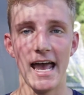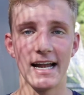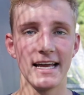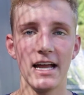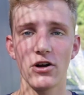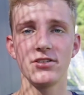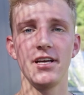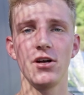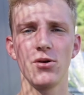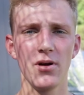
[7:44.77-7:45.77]
and I
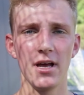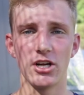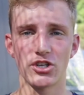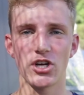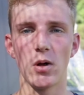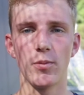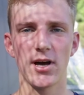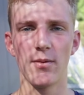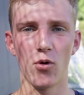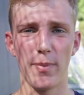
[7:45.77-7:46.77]
guarantee you your shot will
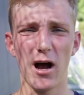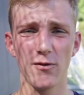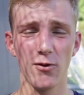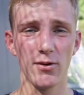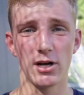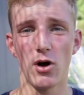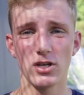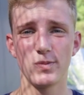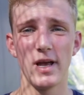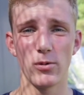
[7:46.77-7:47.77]
become more powerful and you'll
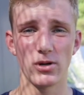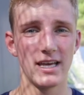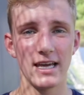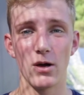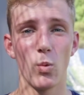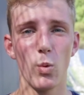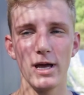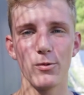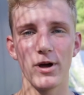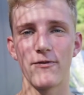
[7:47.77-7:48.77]
also be able to kick it
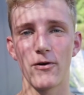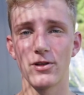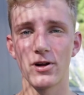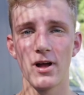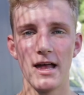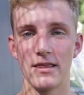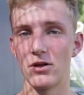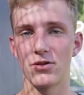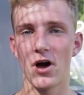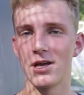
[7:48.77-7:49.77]
way, way further
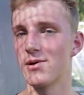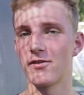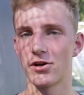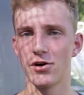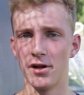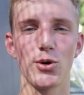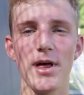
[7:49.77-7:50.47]
than you thought you ever could.